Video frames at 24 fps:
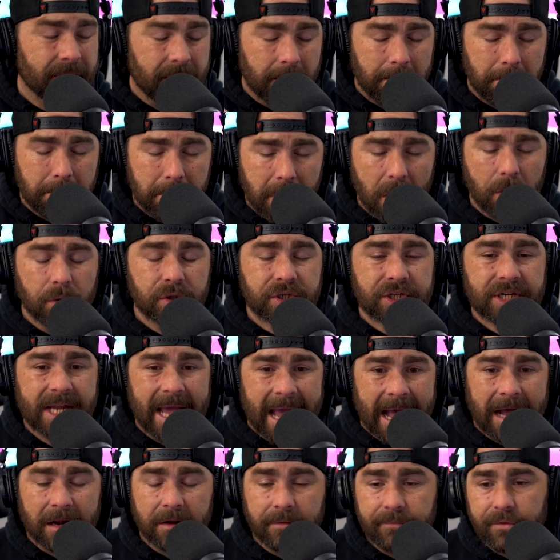most
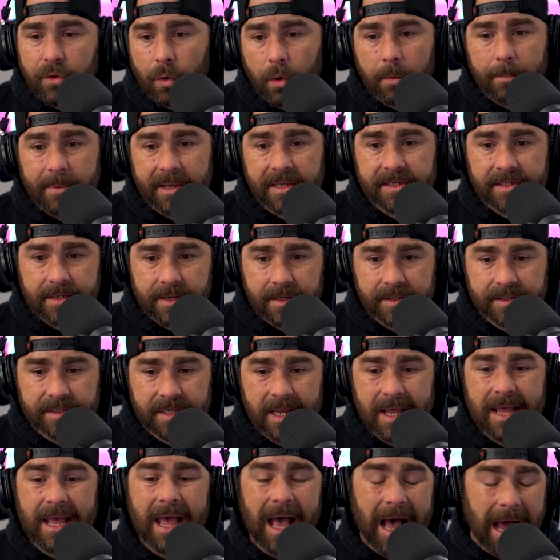out of your business,
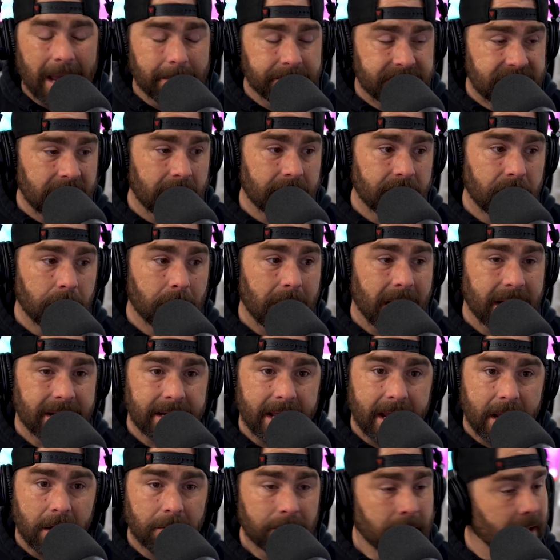I'm telling you right
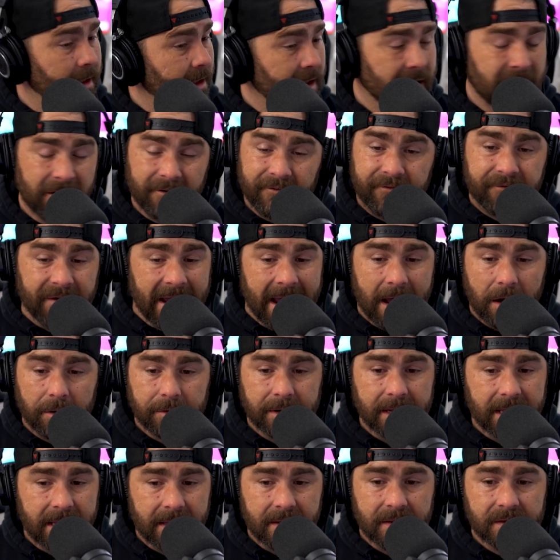now, Found
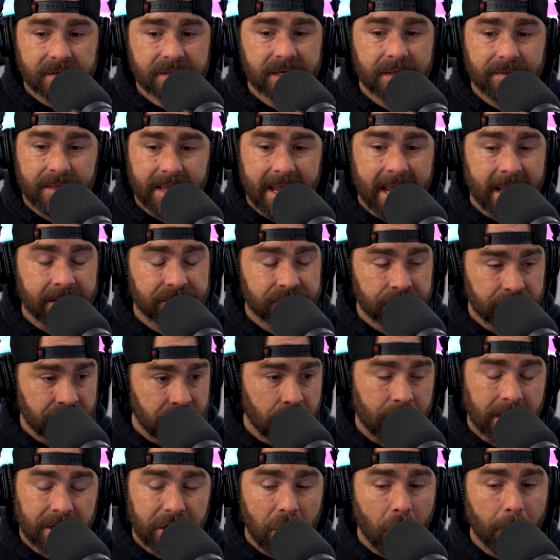is the answer. You
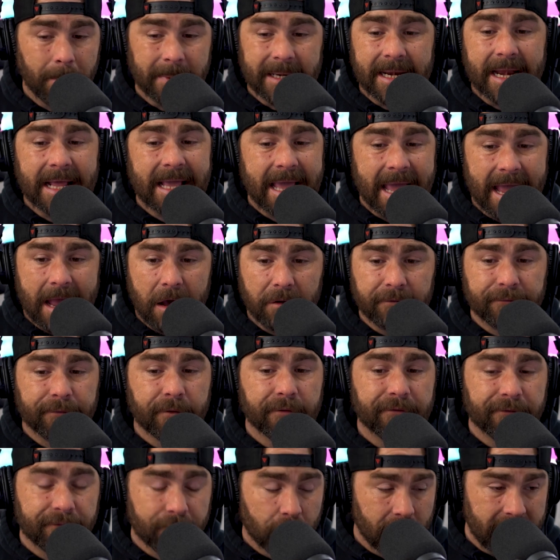can open an account for
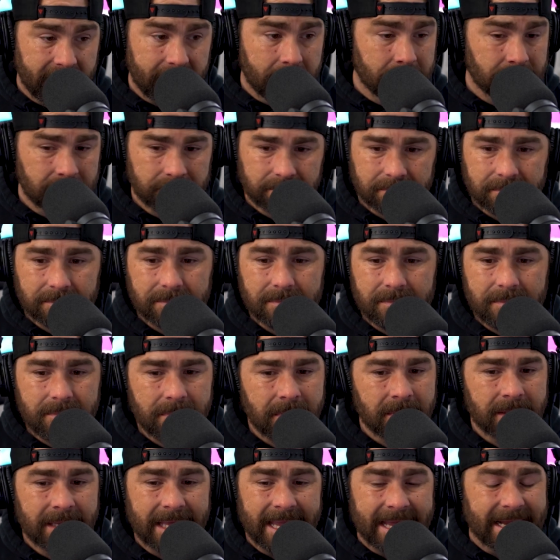free
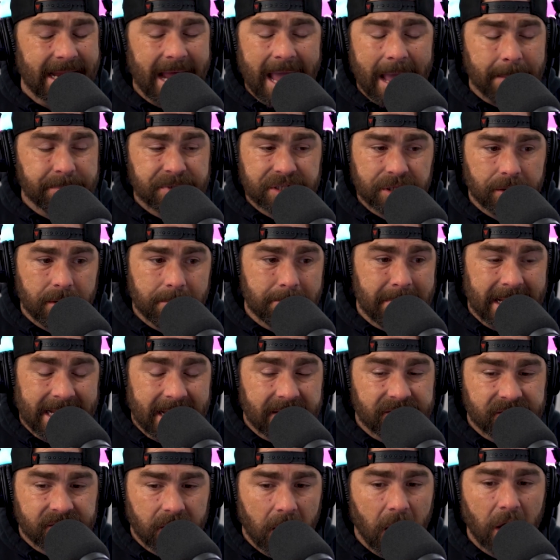in absolute
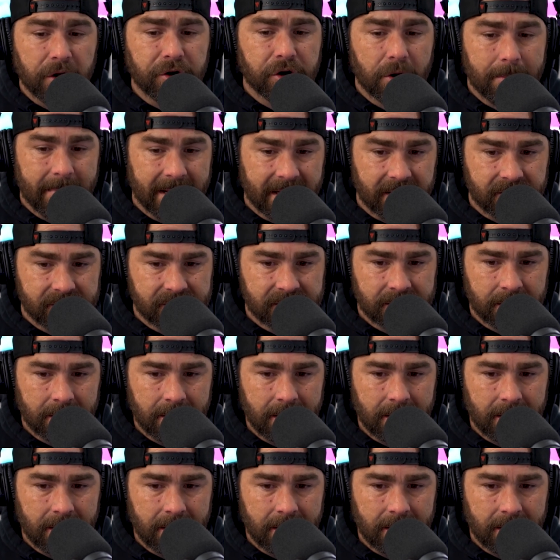minutes, under minutes.